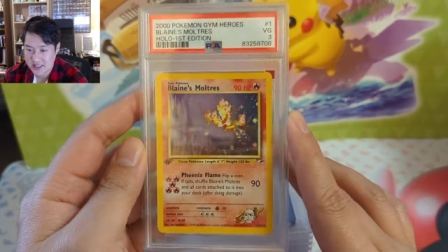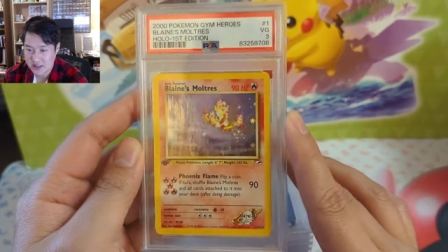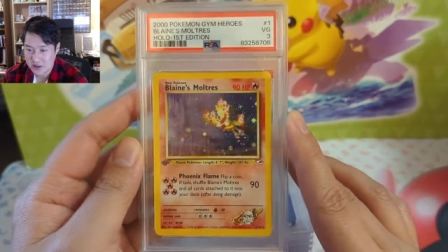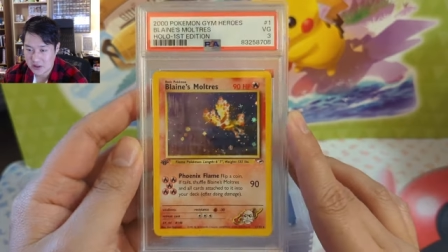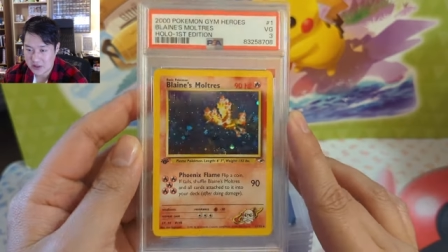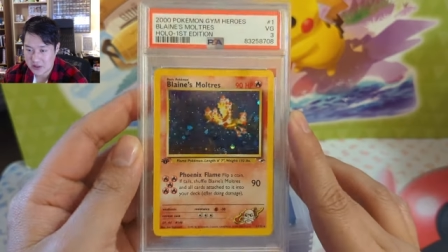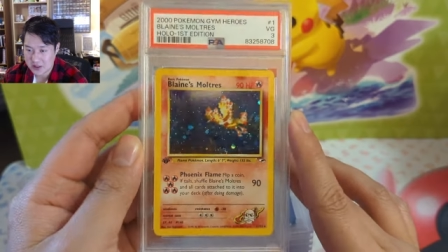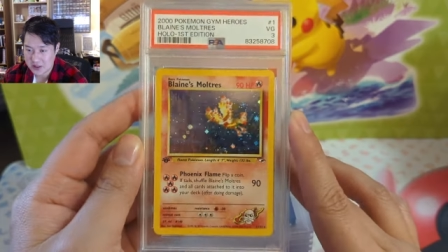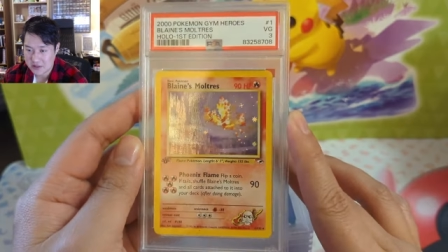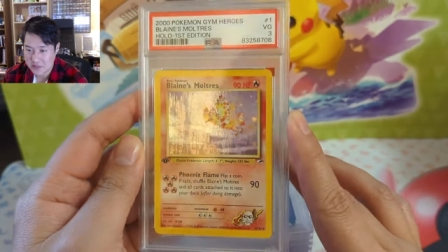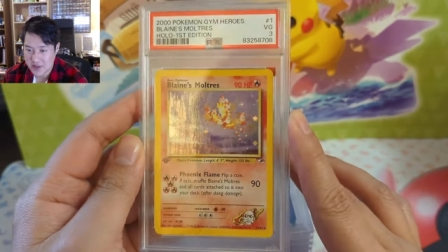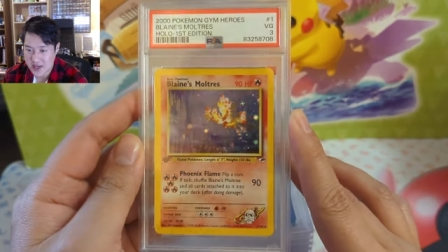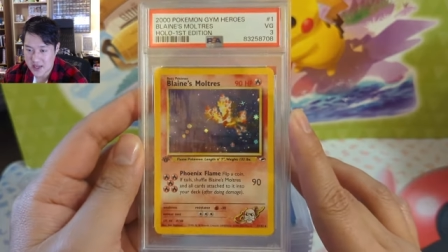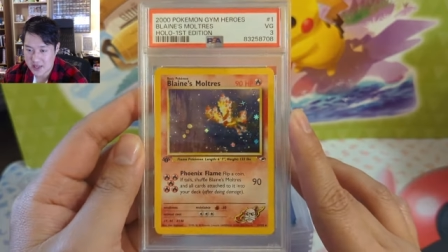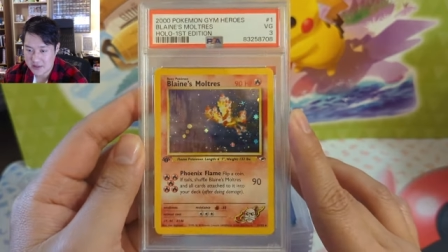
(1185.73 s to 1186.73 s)
Oh
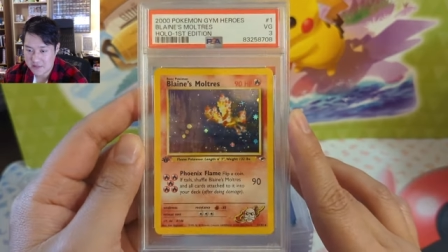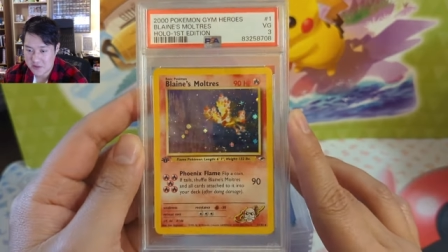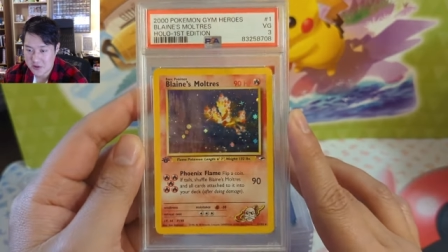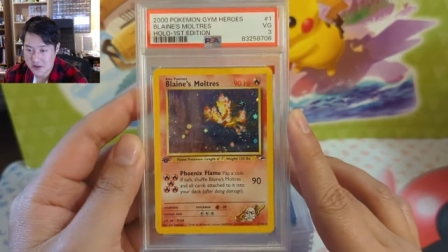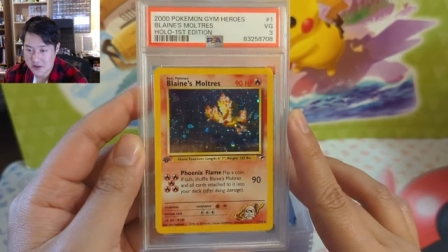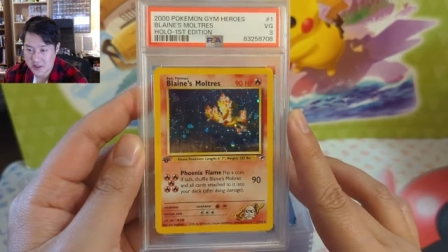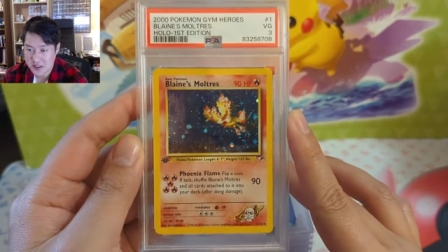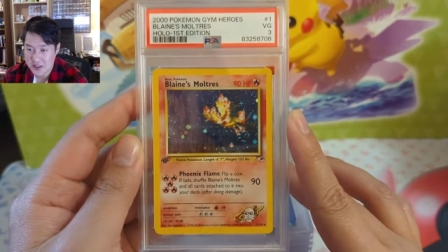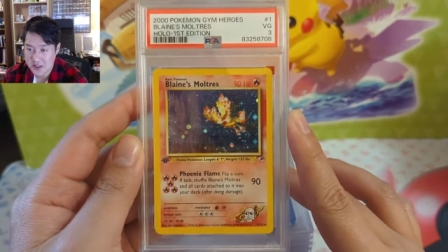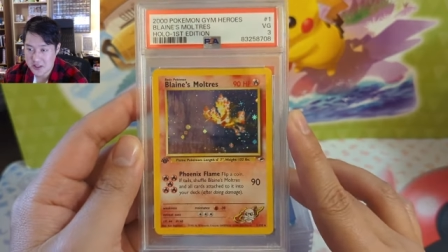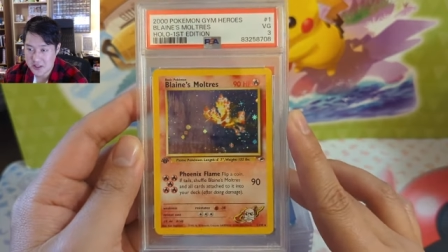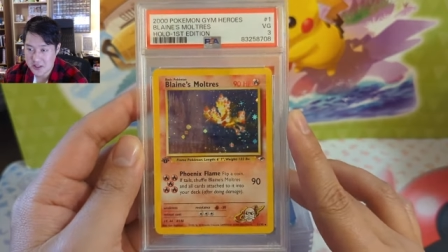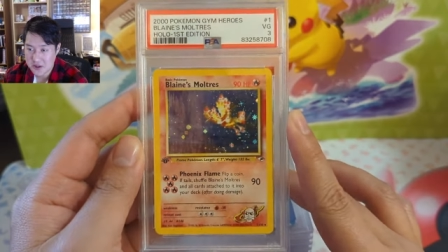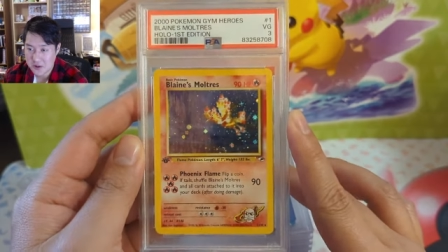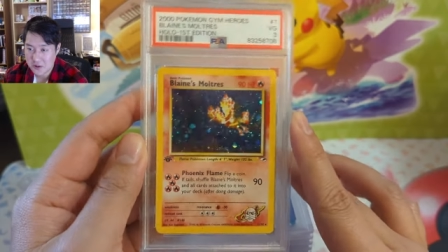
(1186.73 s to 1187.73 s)
man, first edition
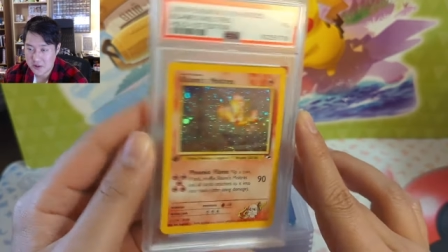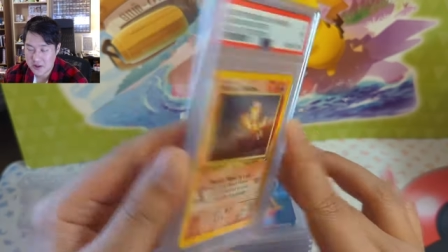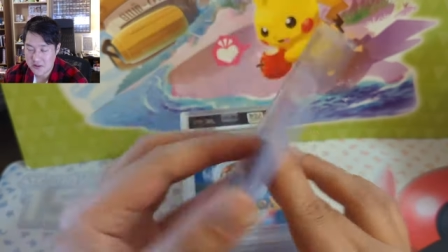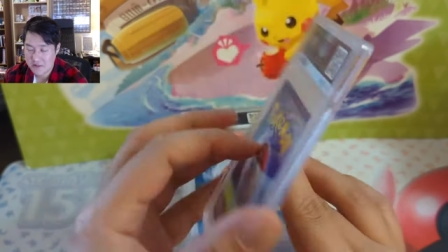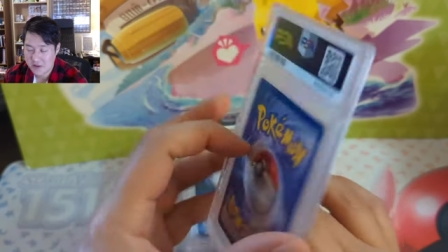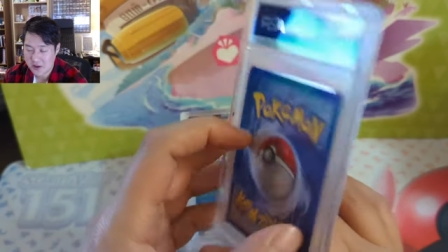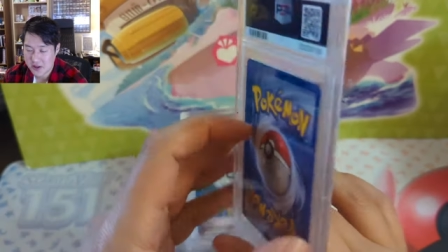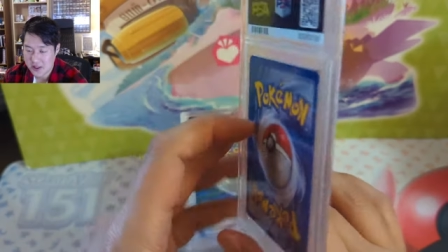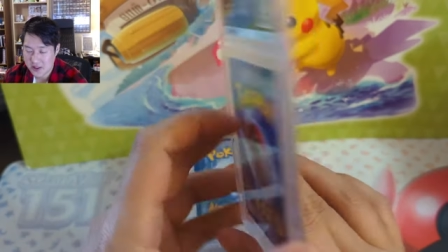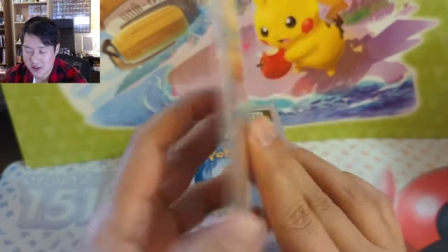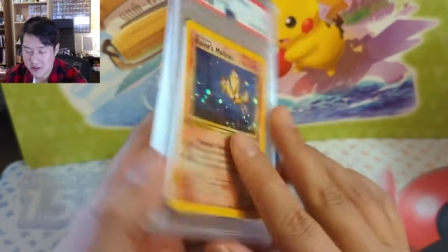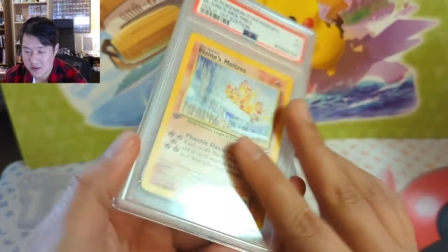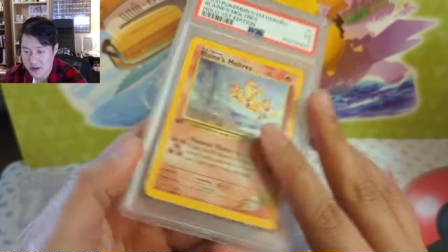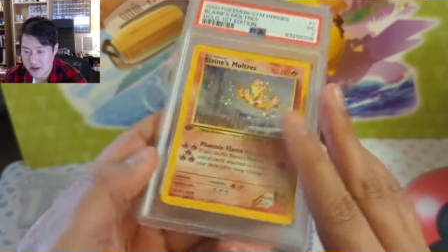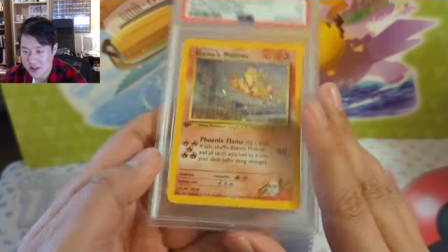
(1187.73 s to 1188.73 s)
too, only a very good three.